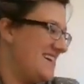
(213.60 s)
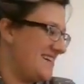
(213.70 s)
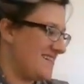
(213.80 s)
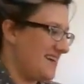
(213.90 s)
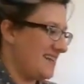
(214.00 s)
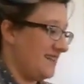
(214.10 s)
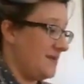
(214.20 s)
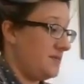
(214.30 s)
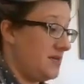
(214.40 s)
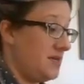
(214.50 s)
All right,
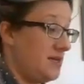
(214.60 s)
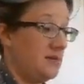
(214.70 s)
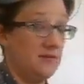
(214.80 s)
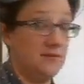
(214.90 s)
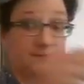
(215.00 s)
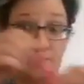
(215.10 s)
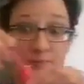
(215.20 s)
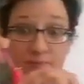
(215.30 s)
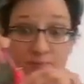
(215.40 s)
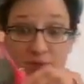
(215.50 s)
let me
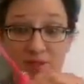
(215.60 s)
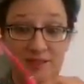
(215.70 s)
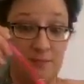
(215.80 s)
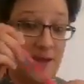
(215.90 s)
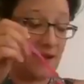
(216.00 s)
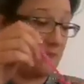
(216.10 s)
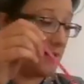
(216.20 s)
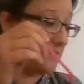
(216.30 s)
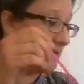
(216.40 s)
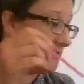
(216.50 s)
put the lid back on
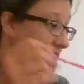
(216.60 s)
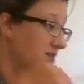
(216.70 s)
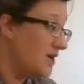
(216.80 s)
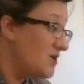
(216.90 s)
my bubbles